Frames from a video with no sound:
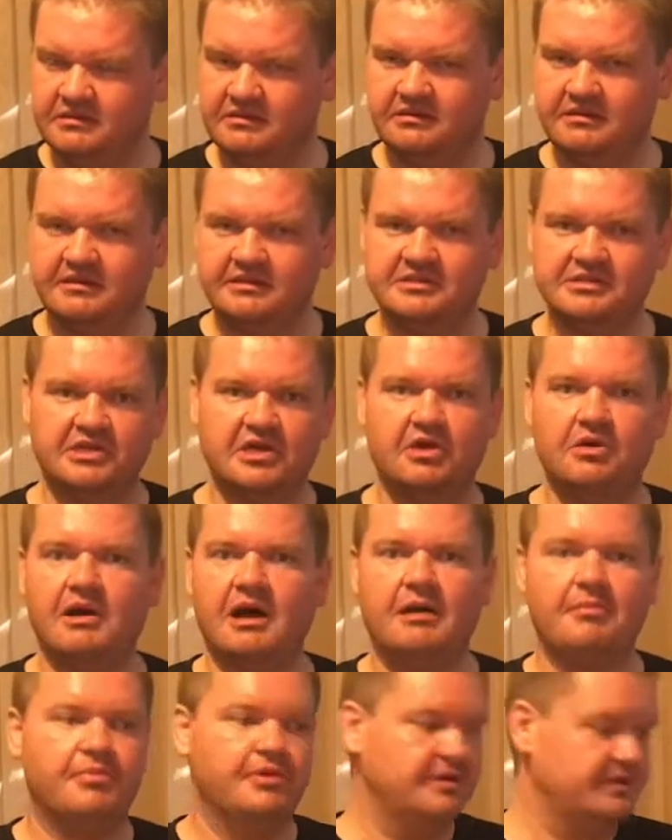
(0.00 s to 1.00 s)
and so I
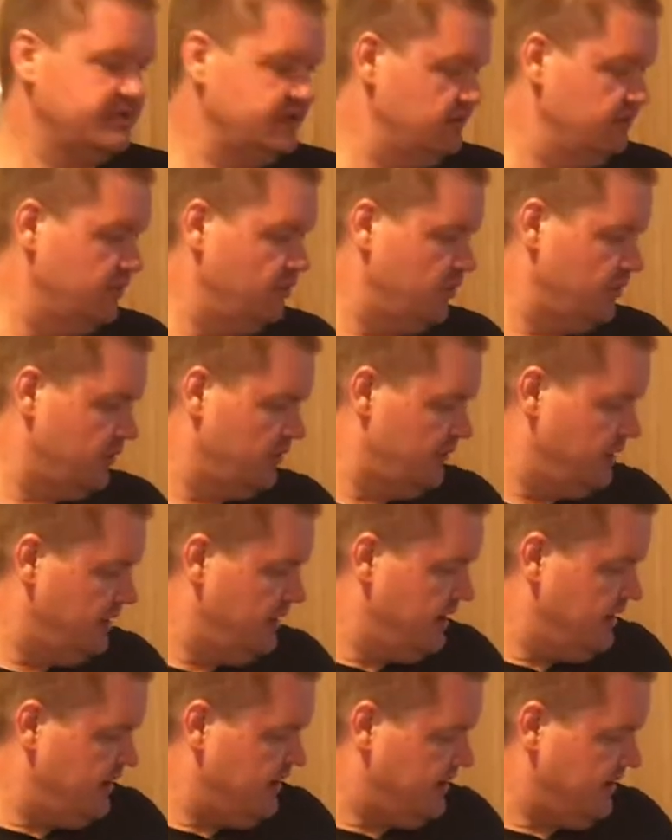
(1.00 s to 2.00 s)
put some more
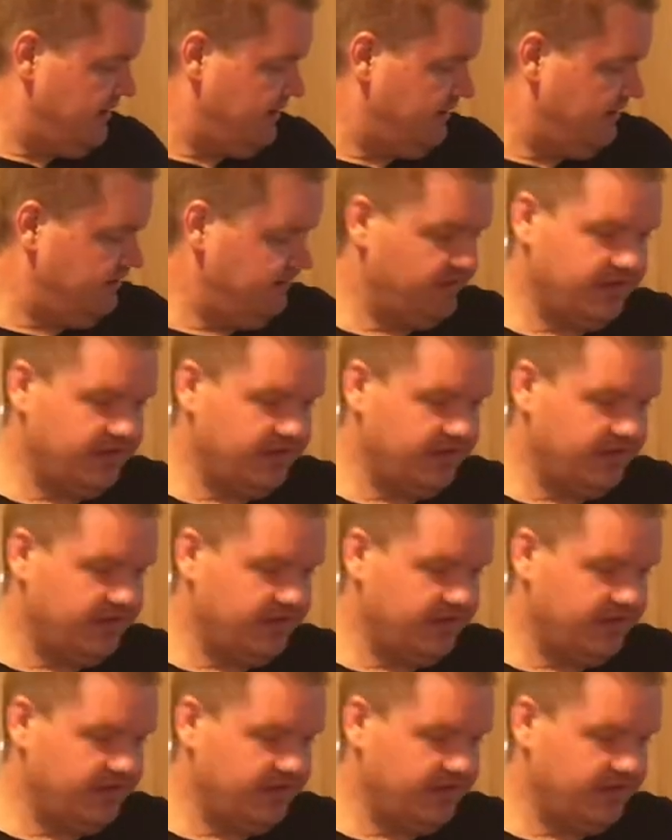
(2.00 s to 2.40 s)
of